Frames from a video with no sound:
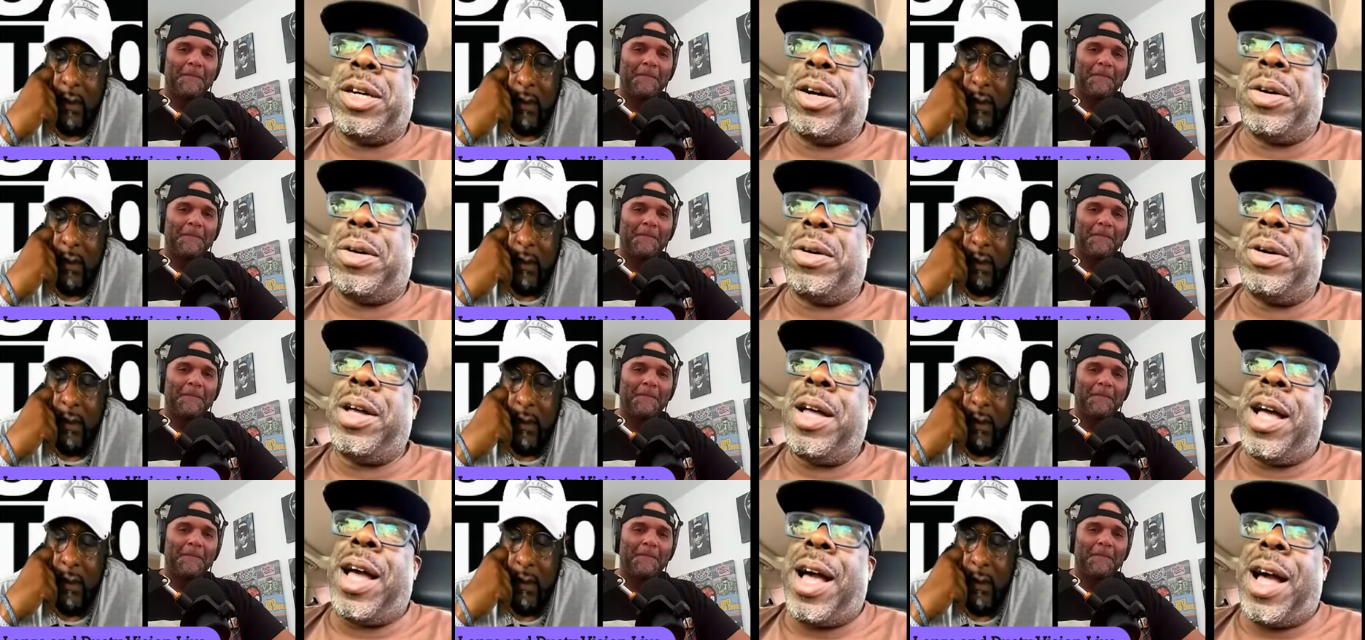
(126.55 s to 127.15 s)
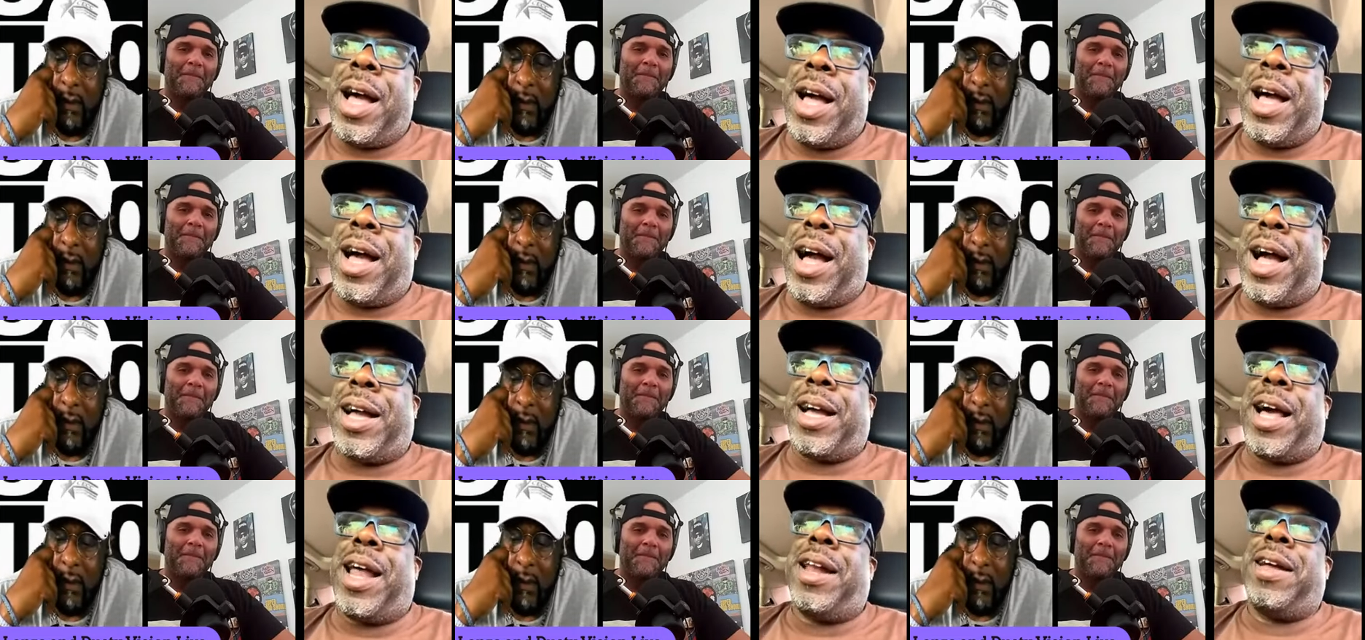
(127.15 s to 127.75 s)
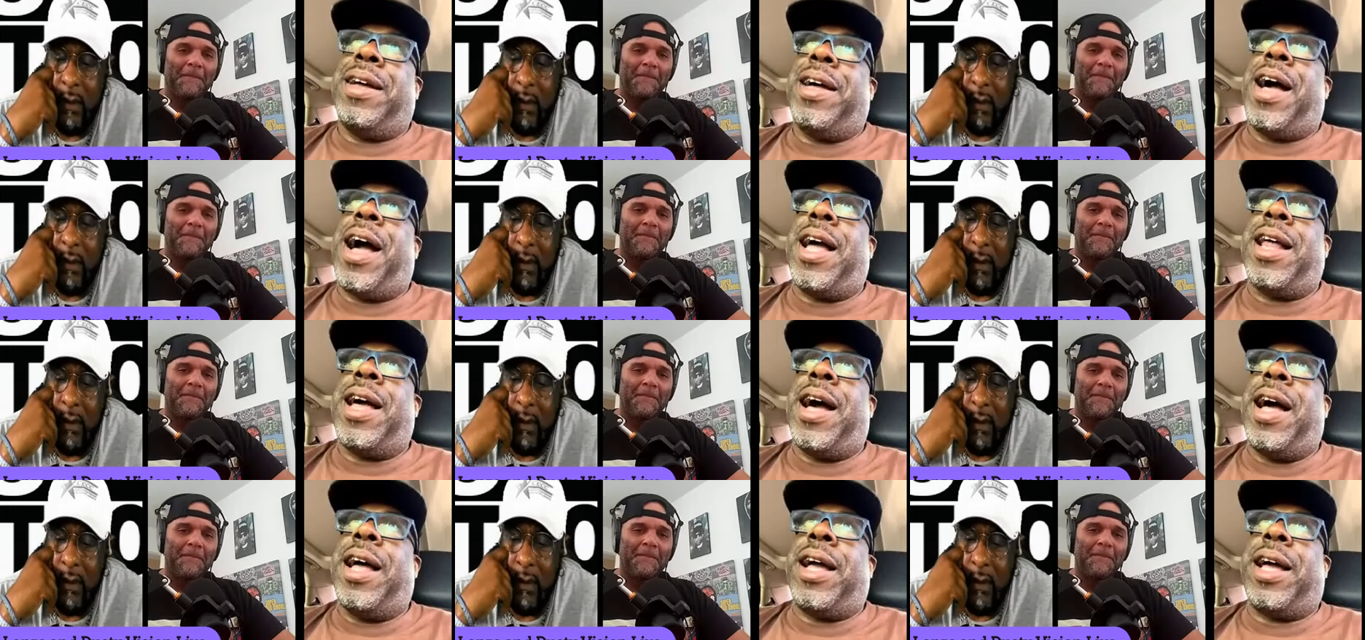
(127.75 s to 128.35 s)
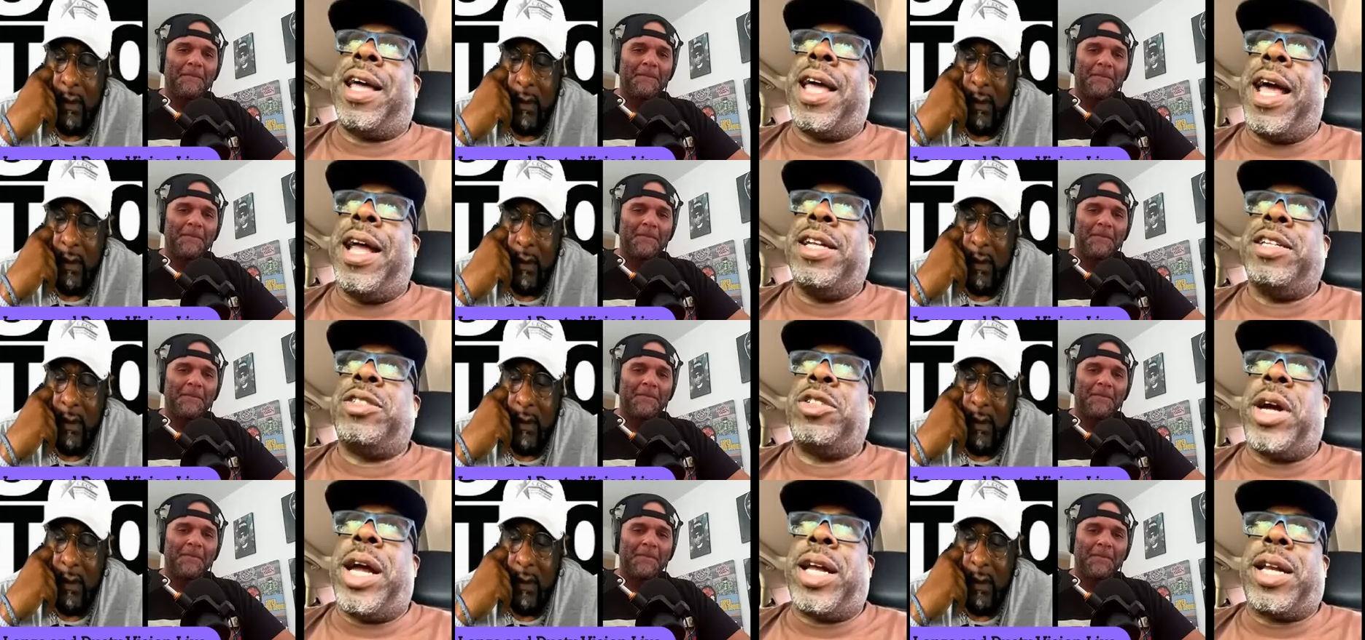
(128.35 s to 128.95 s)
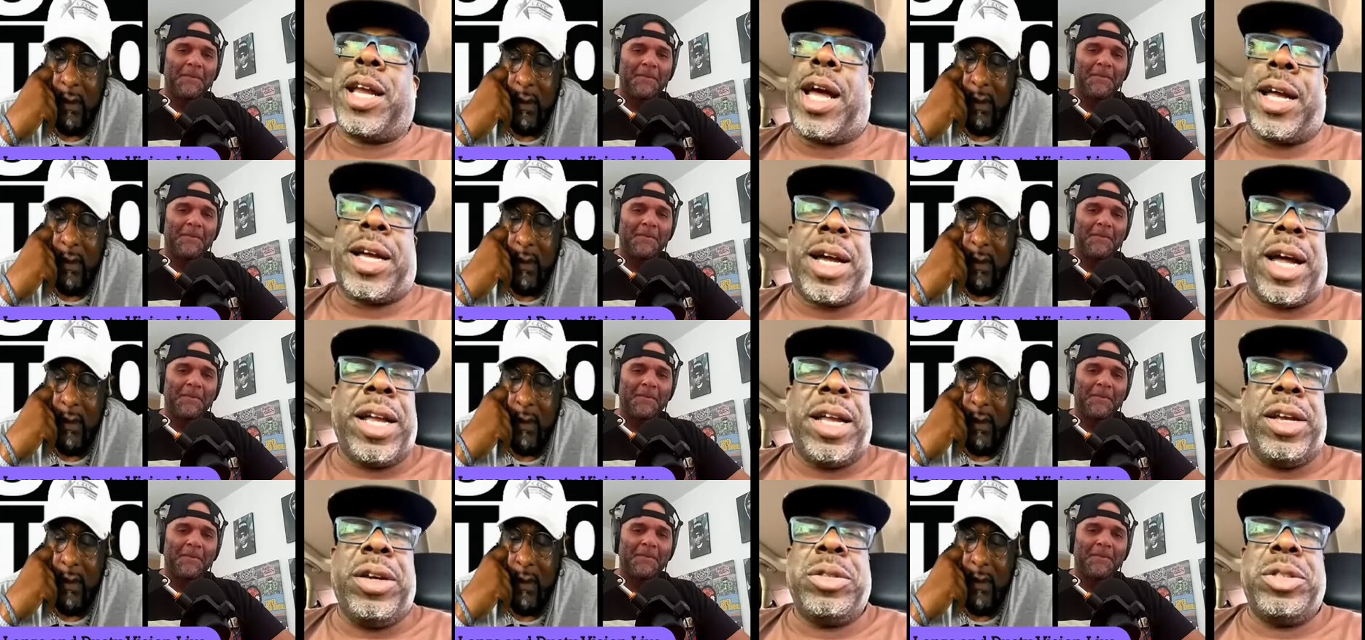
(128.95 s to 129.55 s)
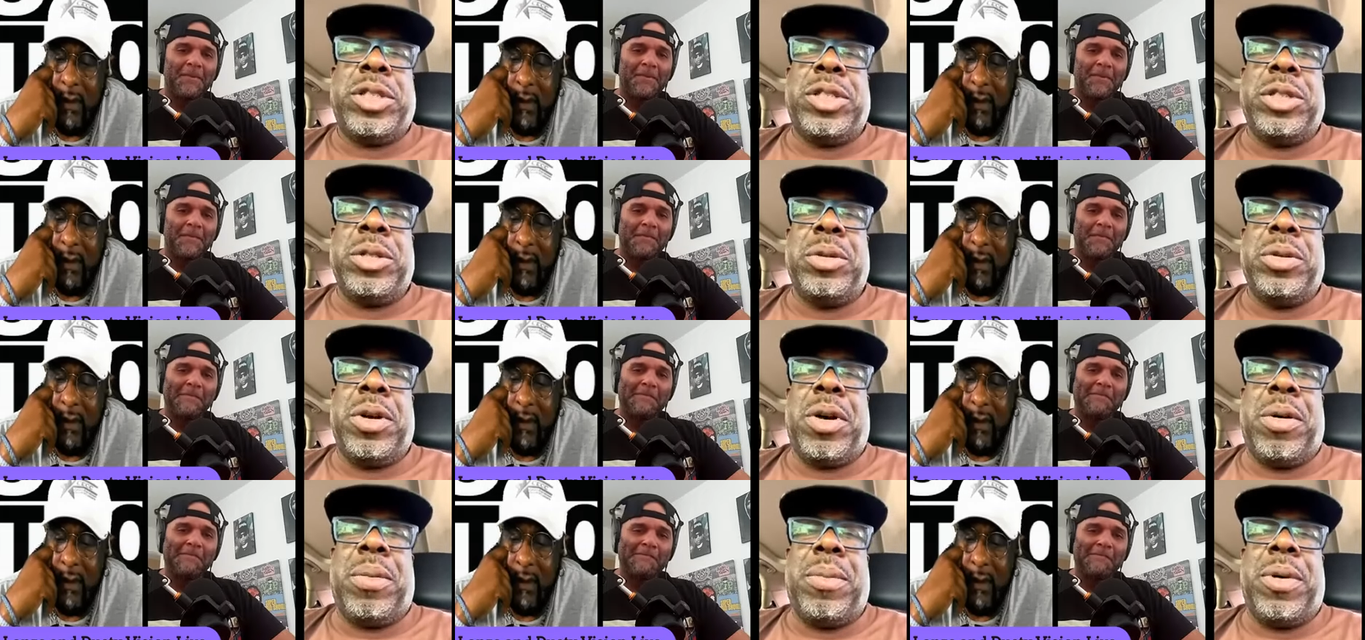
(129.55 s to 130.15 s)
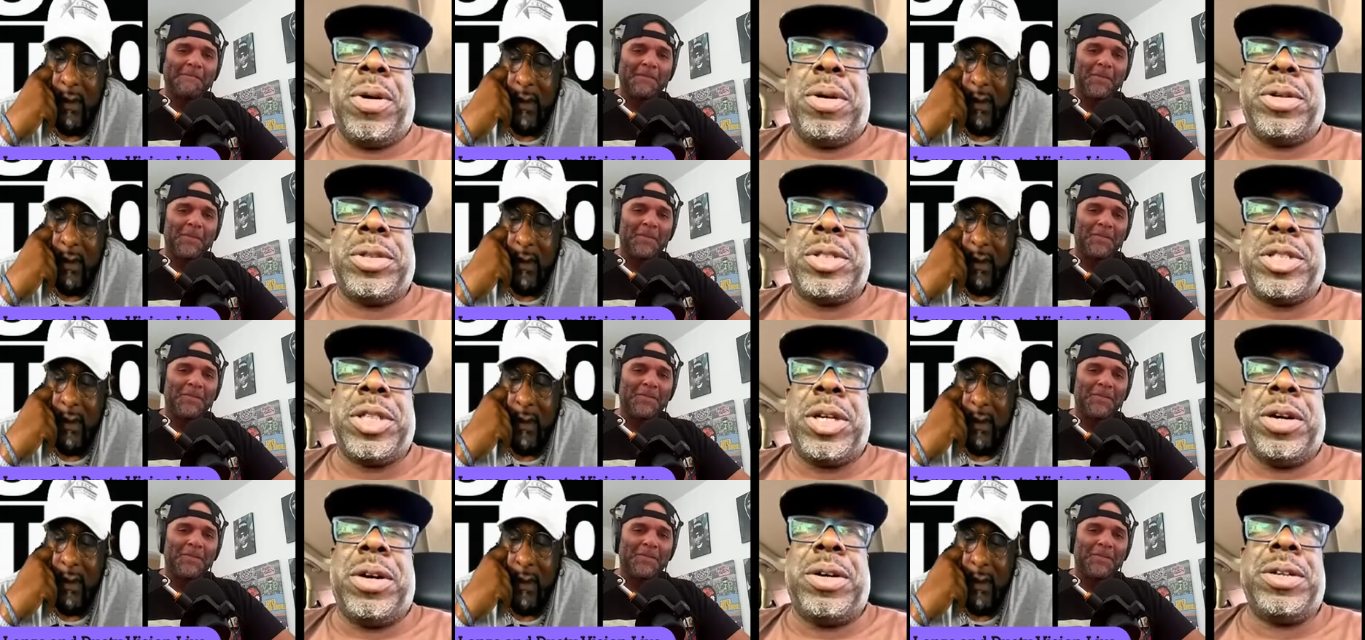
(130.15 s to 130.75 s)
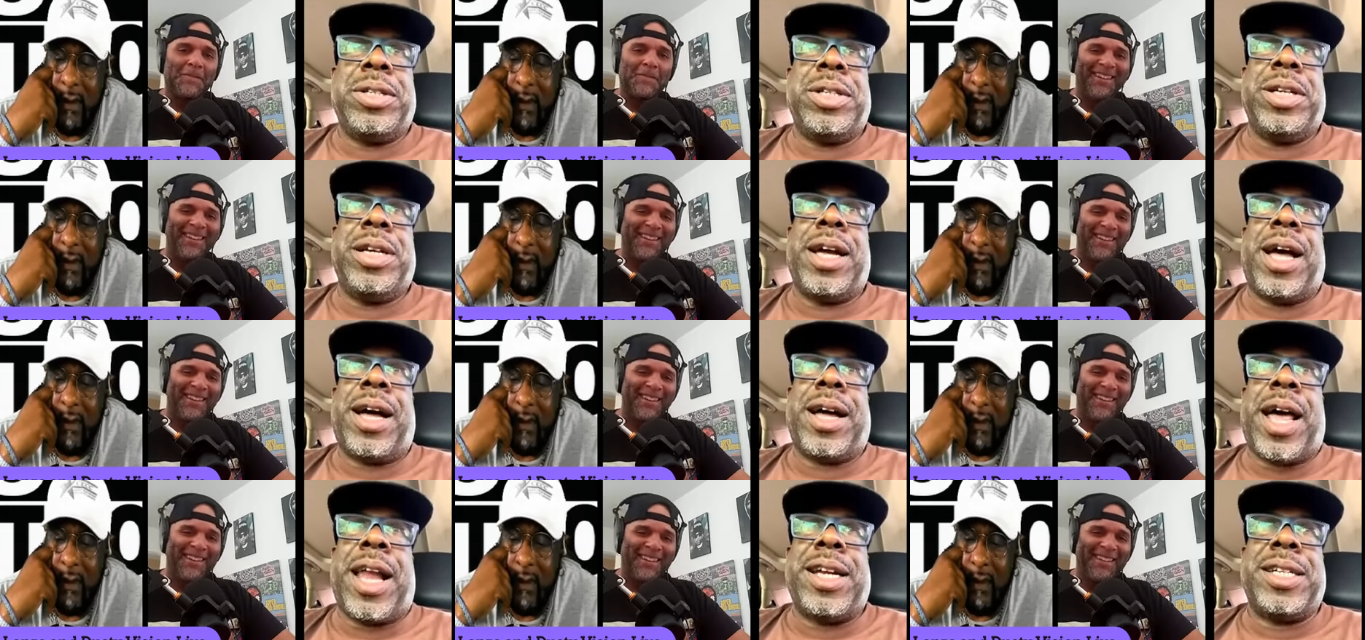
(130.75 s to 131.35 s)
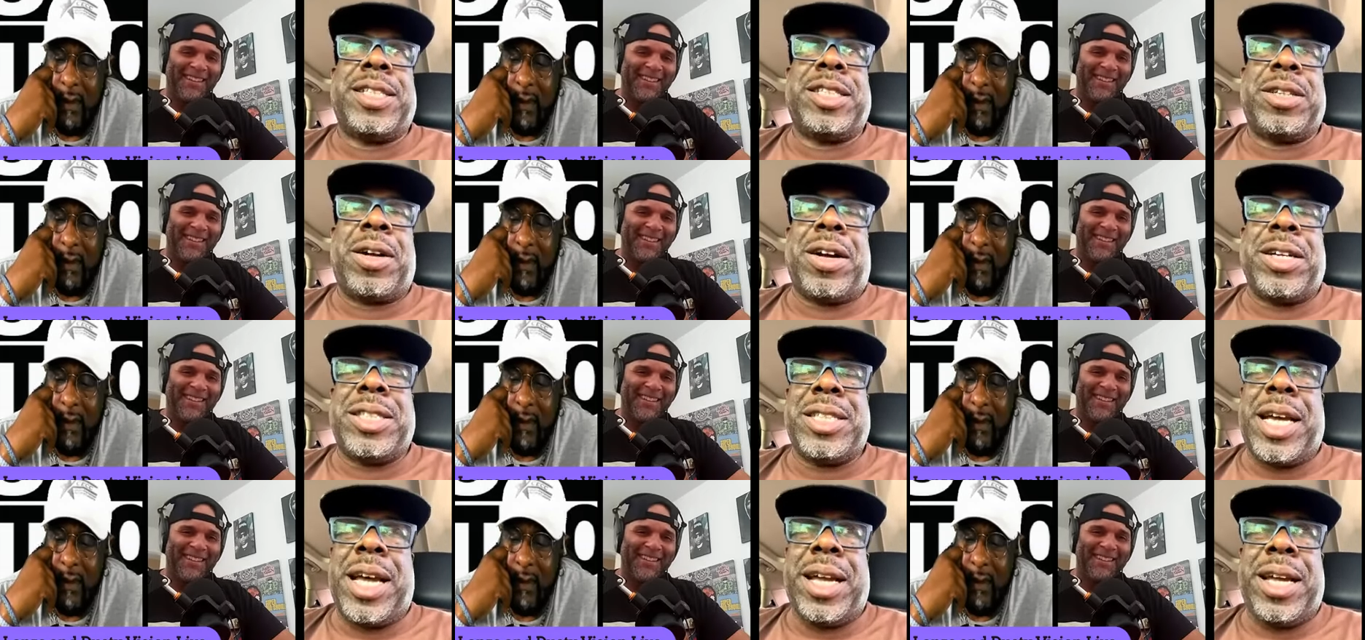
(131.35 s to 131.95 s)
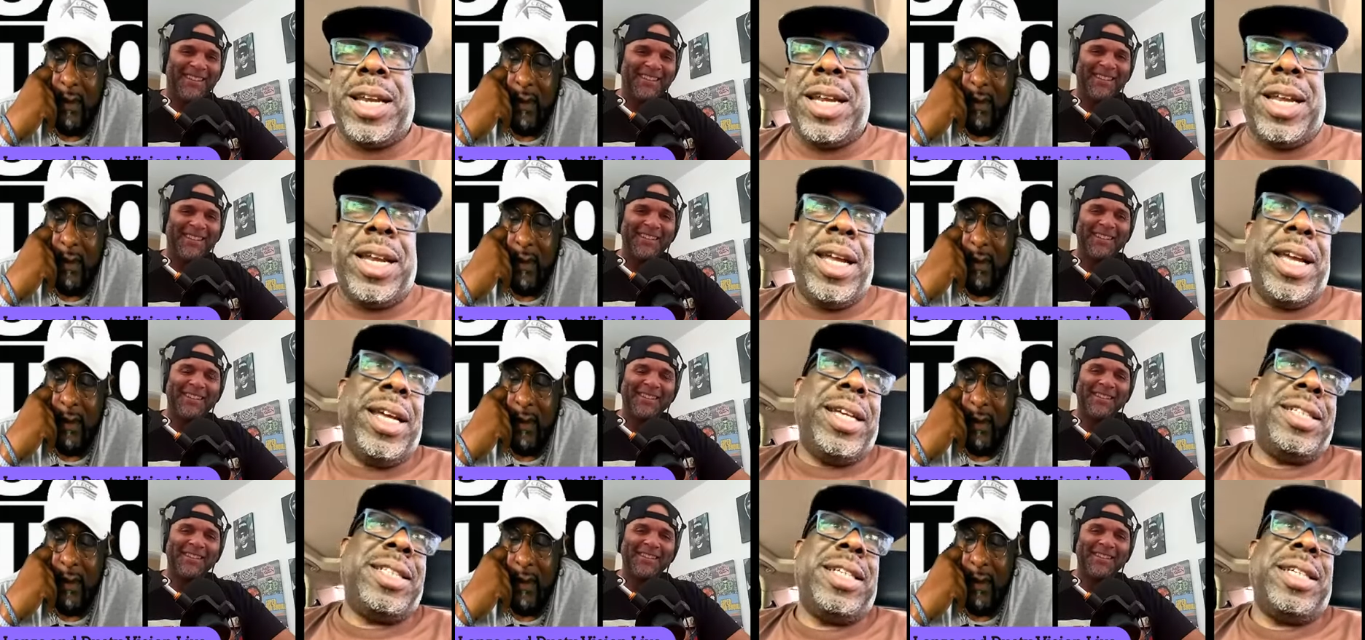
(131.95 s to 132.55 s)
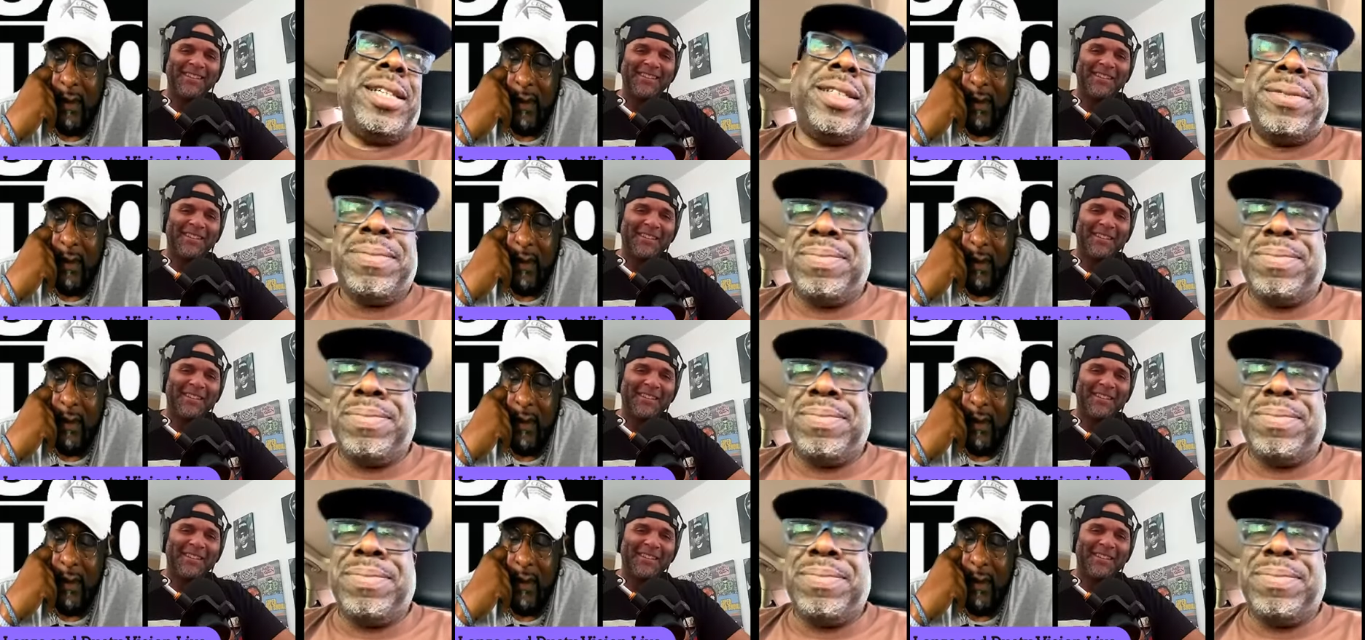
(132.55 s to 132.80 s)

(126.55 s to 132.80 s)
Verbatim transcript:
Speaker 1: So I gotta, I, I can't drink like I used to no more. So I gotta start taking it easy.